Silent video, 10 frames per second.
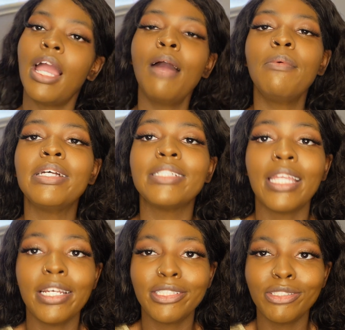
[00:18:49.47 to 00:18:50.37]
I was
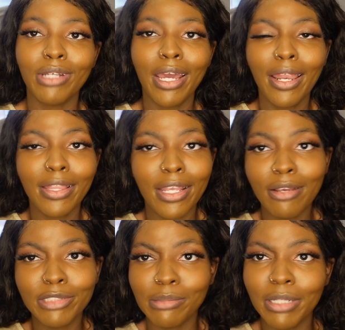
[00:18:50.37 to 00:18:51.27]
late too. I think he
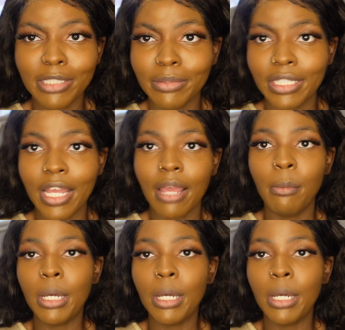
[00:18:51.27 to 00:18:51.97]
wasn't messing with that.